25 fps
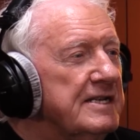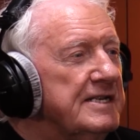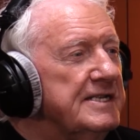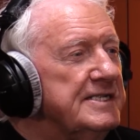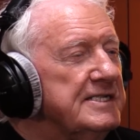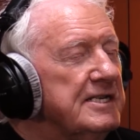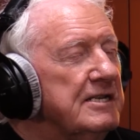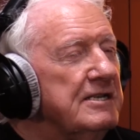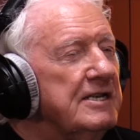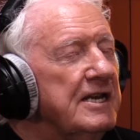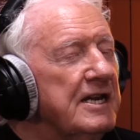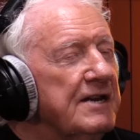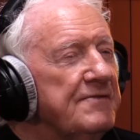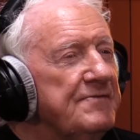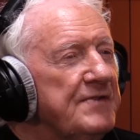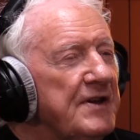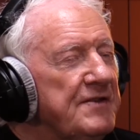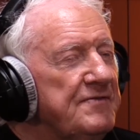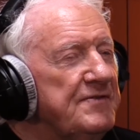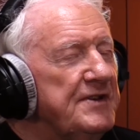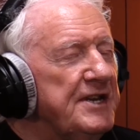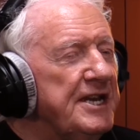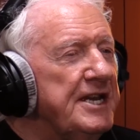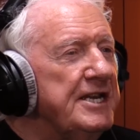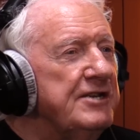And he said, yeah,
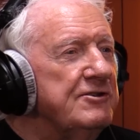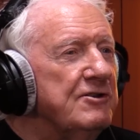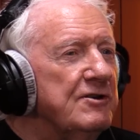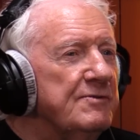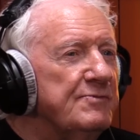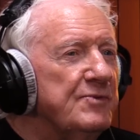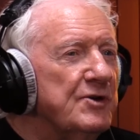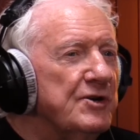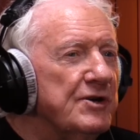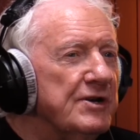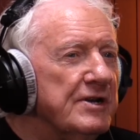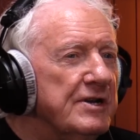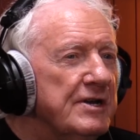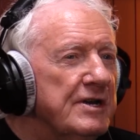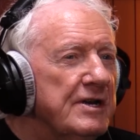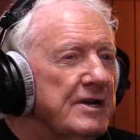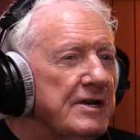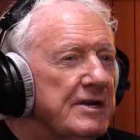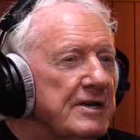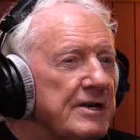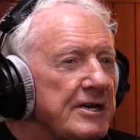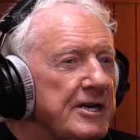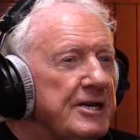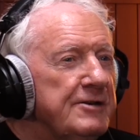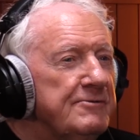if he did do a book,
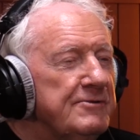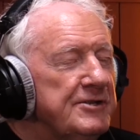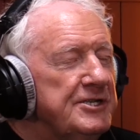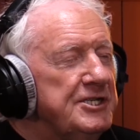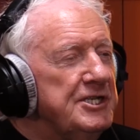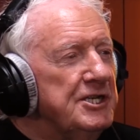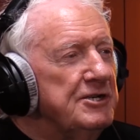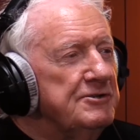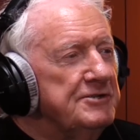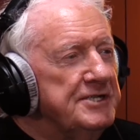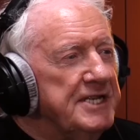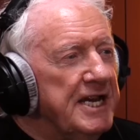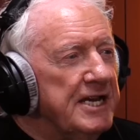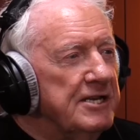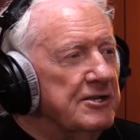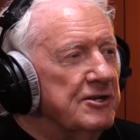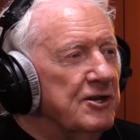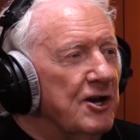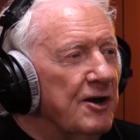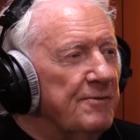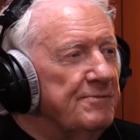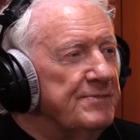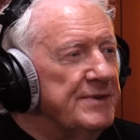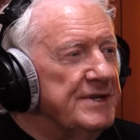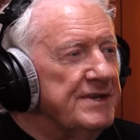he would do 10
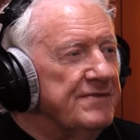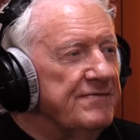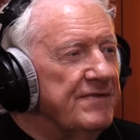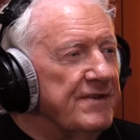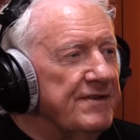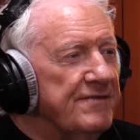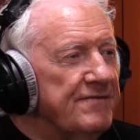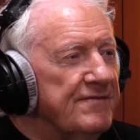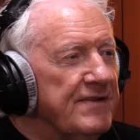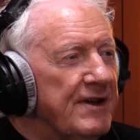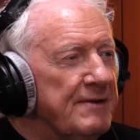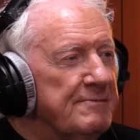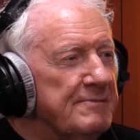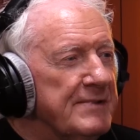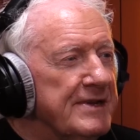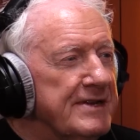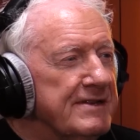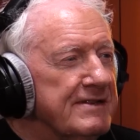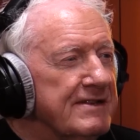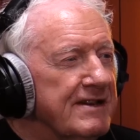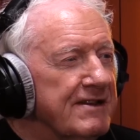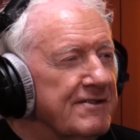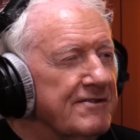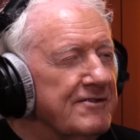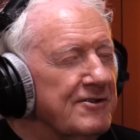copies for the
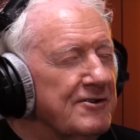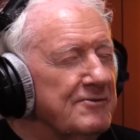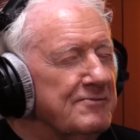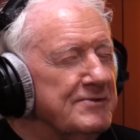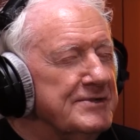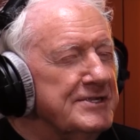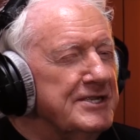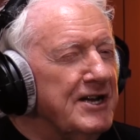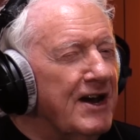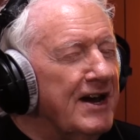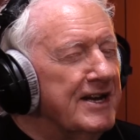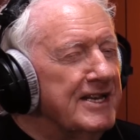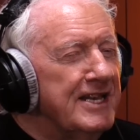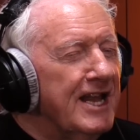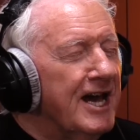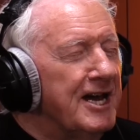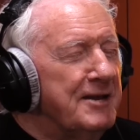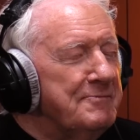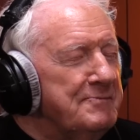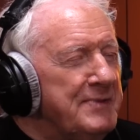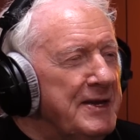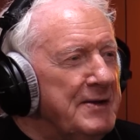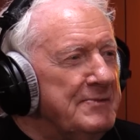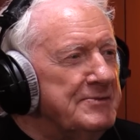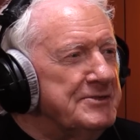family. I thought, well, no, I'd
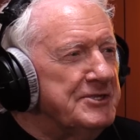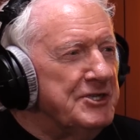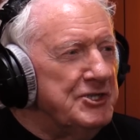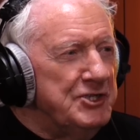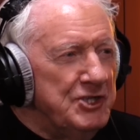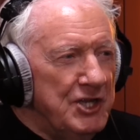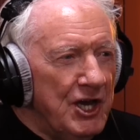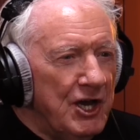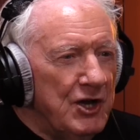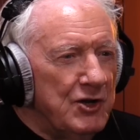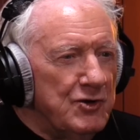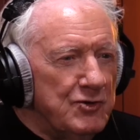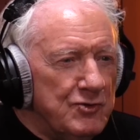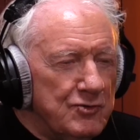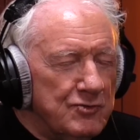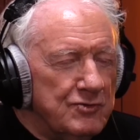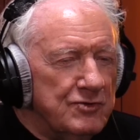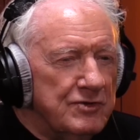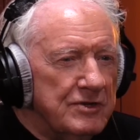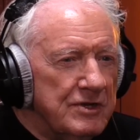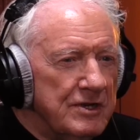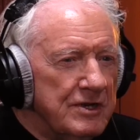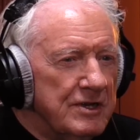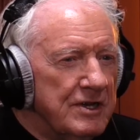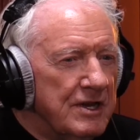like people to know
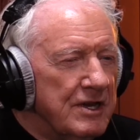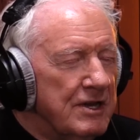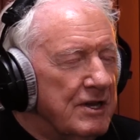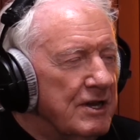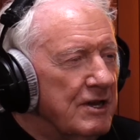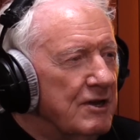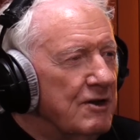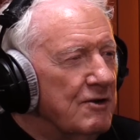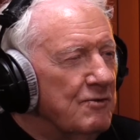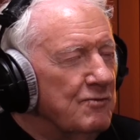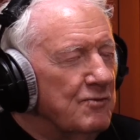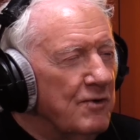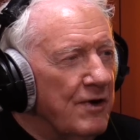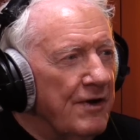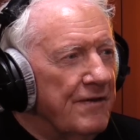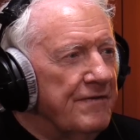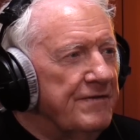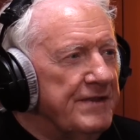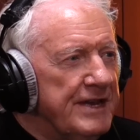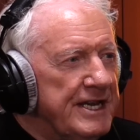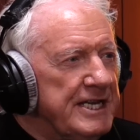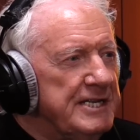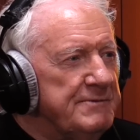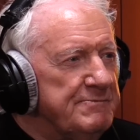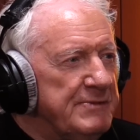
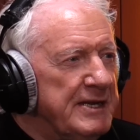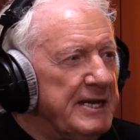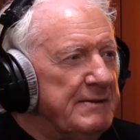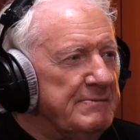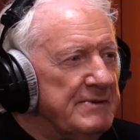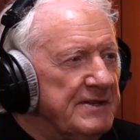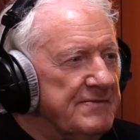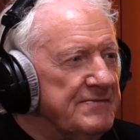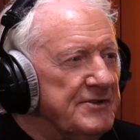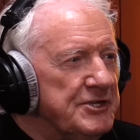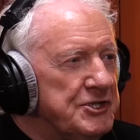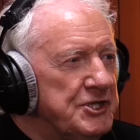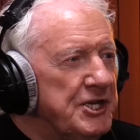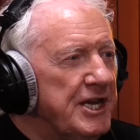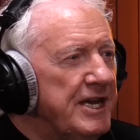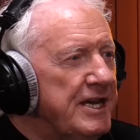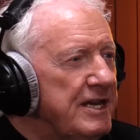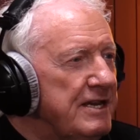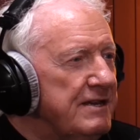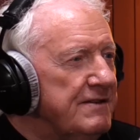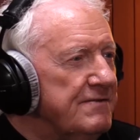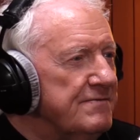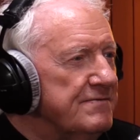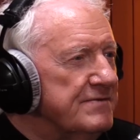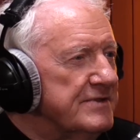what these people have
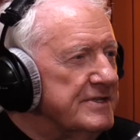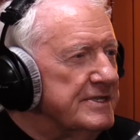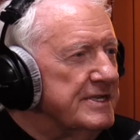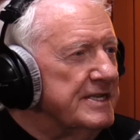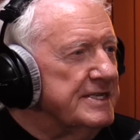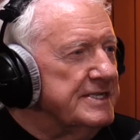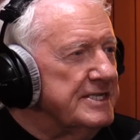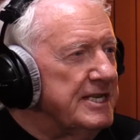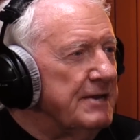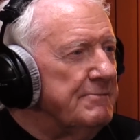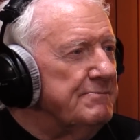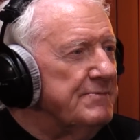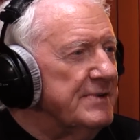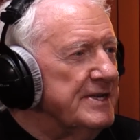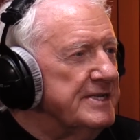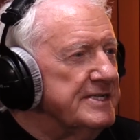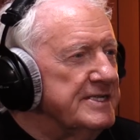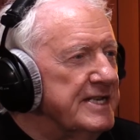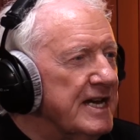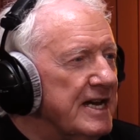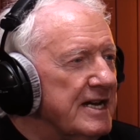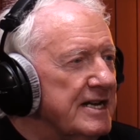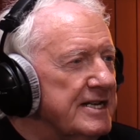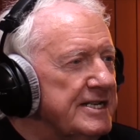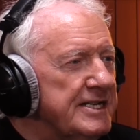achieved. It's as simple
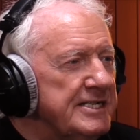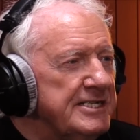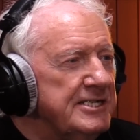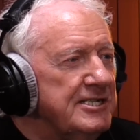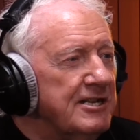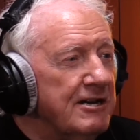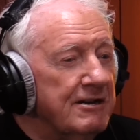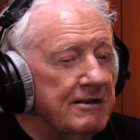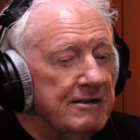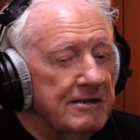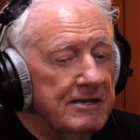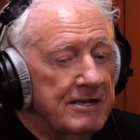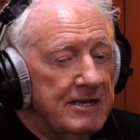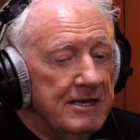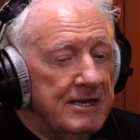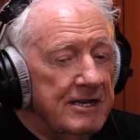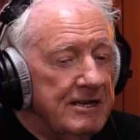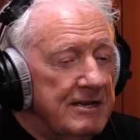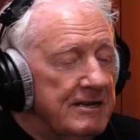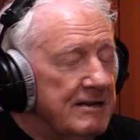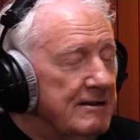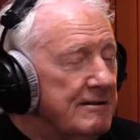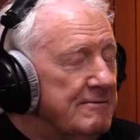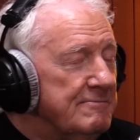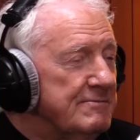as that. And
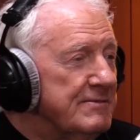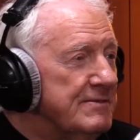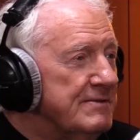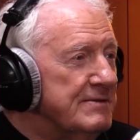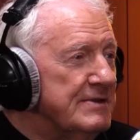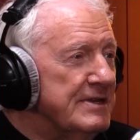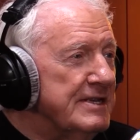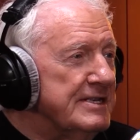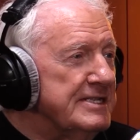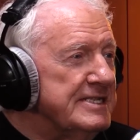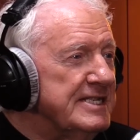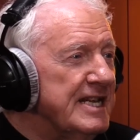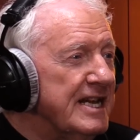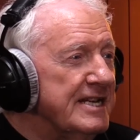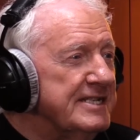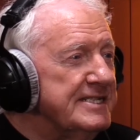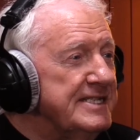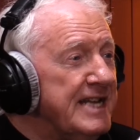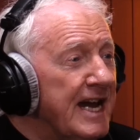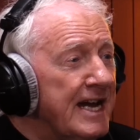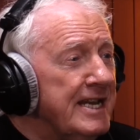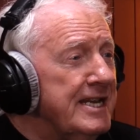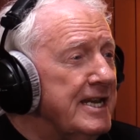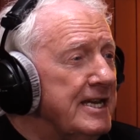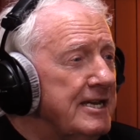it's like
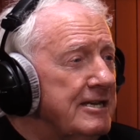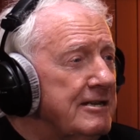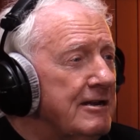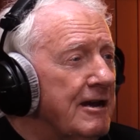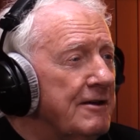Danny.